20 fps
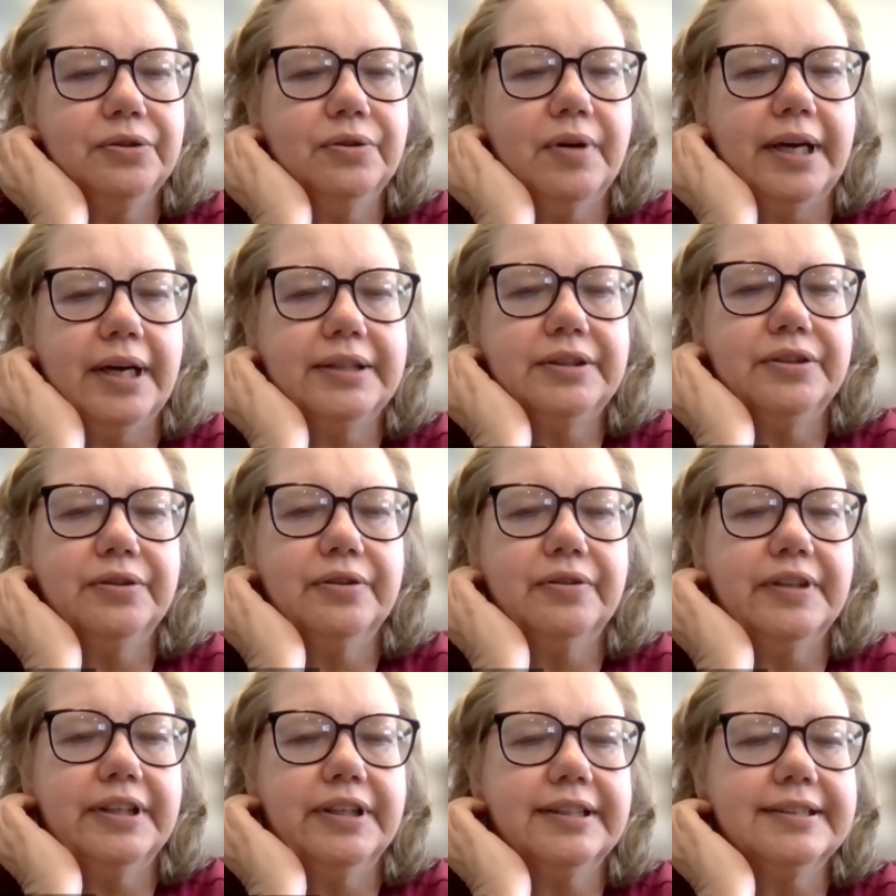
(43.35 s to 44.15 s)
I do
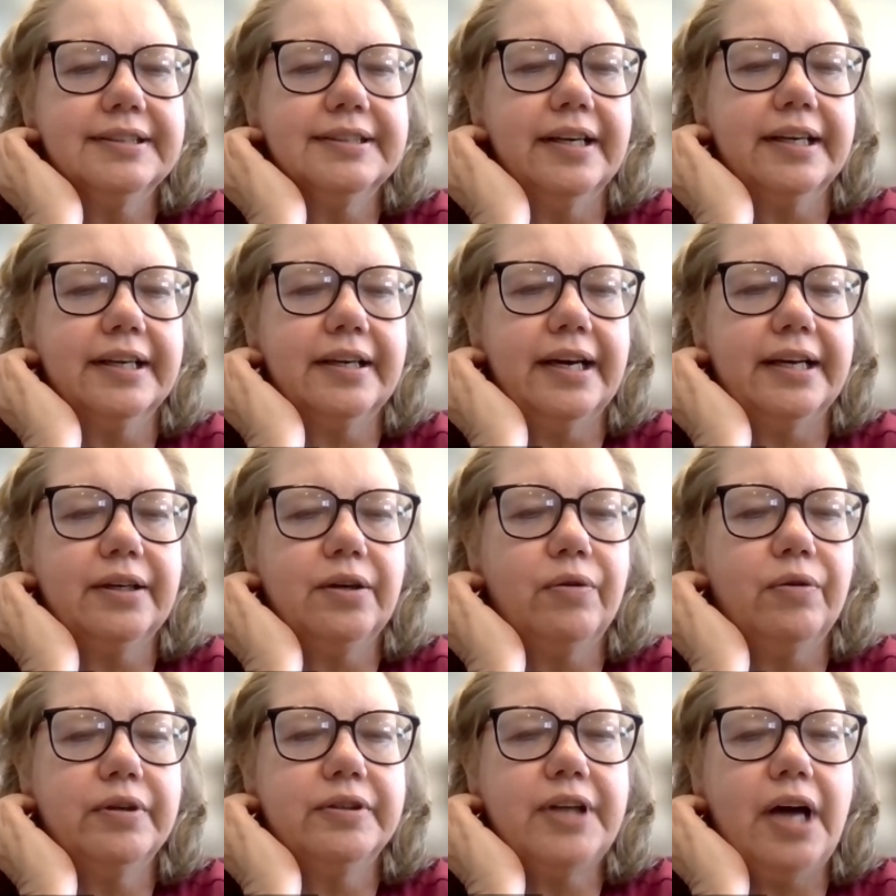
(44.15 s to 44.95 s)
things like I
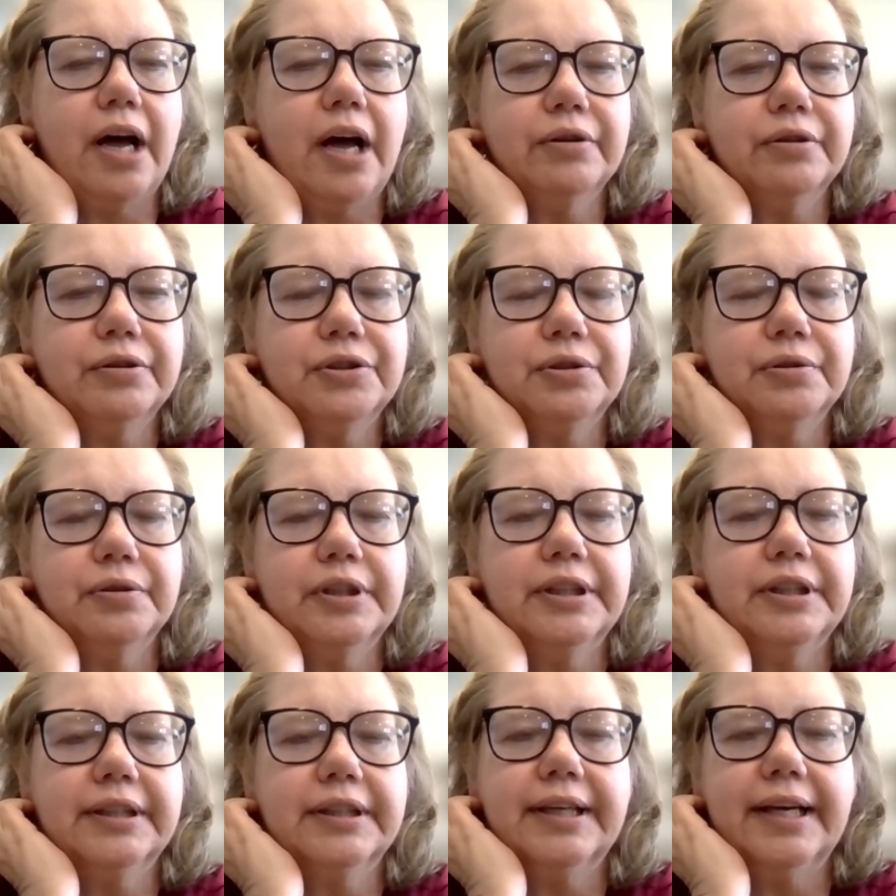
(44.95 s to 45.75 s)
go to Dollar
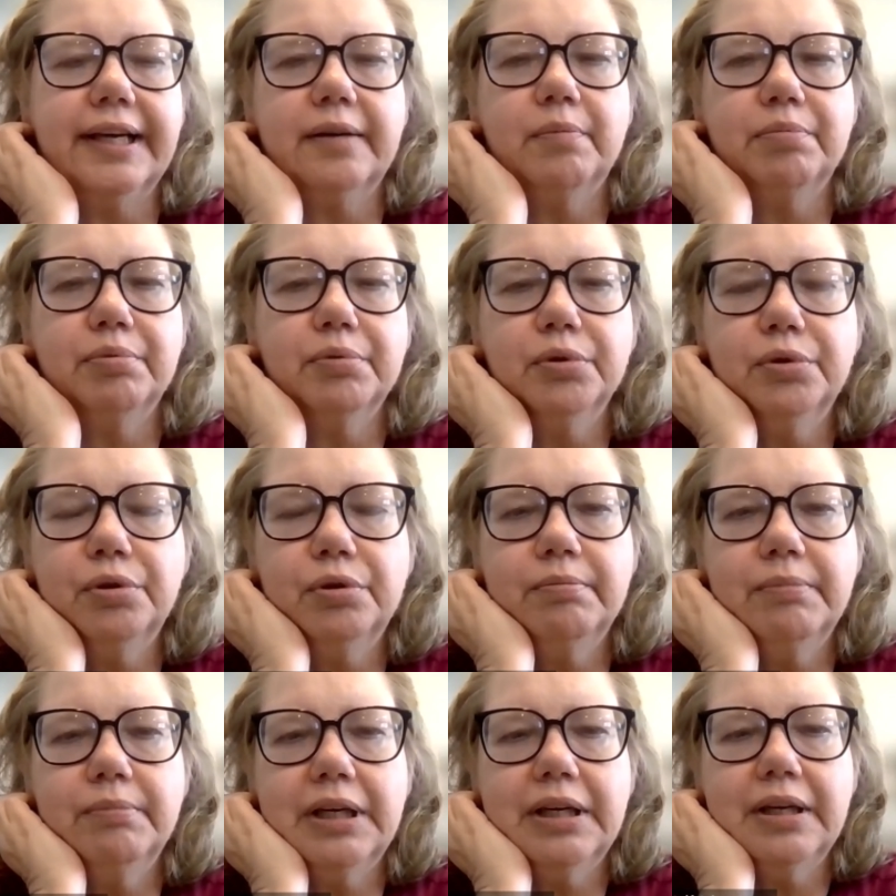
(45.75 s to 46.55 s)
Tree and get a
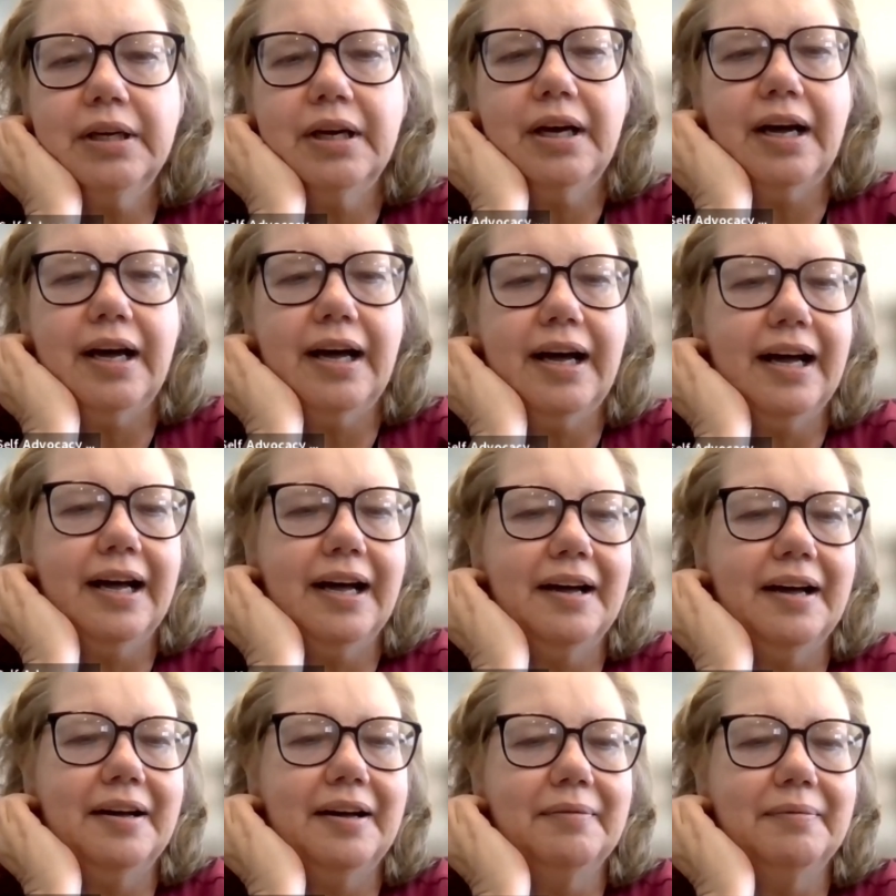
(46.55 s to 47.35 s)
broom.
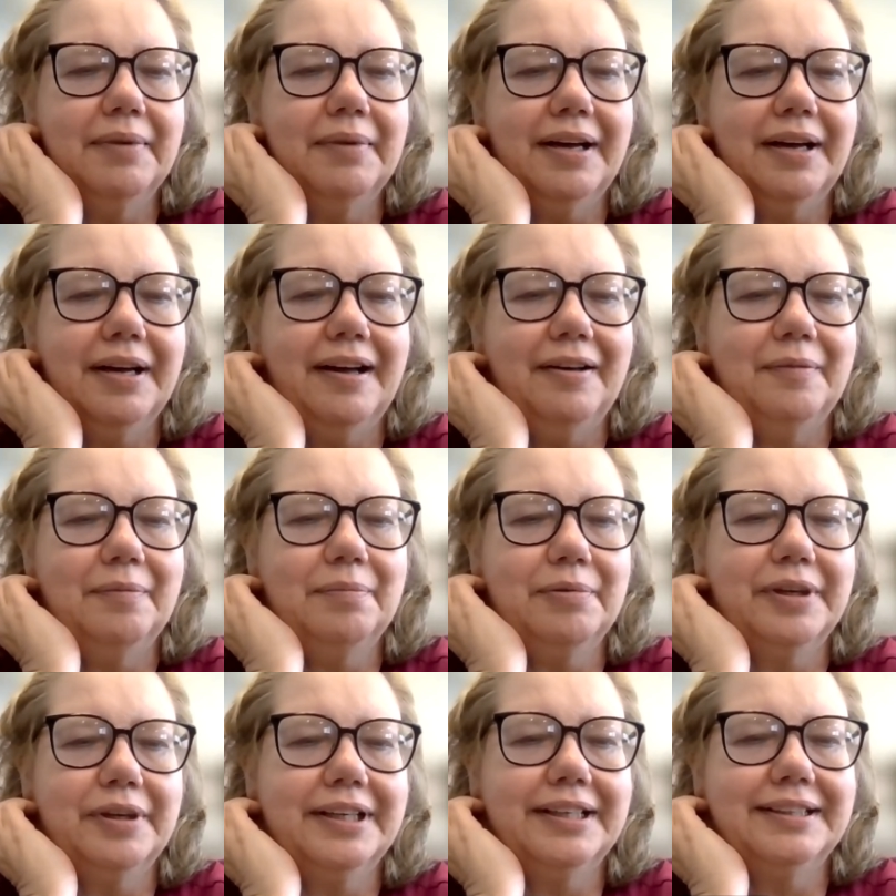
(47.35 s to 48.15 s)
I'll
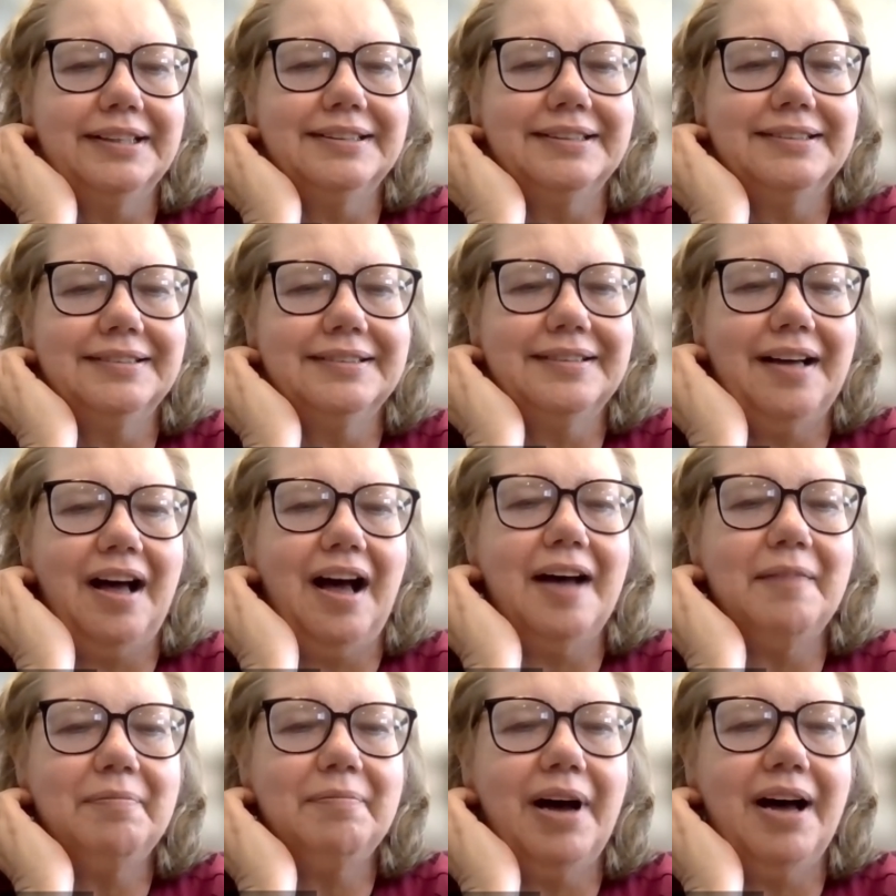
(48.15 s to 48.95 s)
bring in
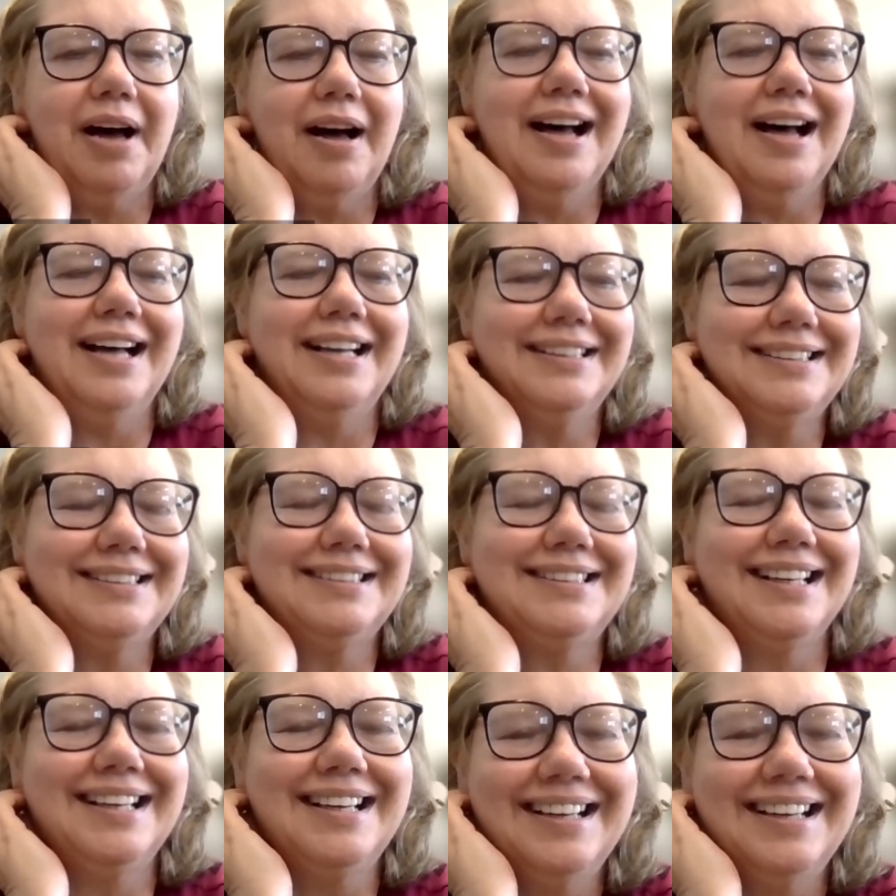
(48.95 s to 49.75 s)
hot pots.